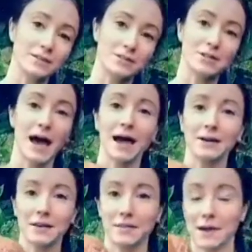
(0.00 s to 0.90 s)
Let's just hang
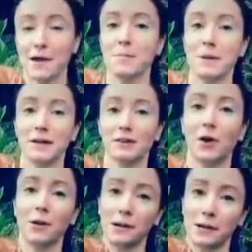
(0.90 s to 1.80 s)
in there a bit
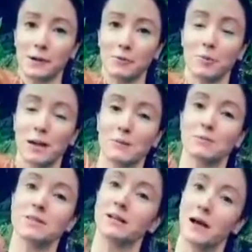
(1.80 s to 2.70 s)
longer. We'll be able
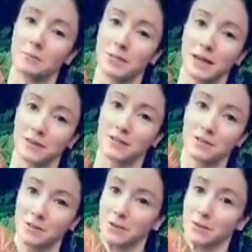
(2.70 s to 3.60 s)
to climb together
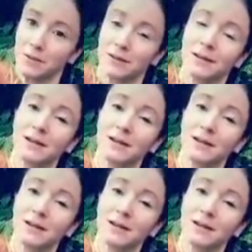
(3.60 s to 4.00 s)
soon.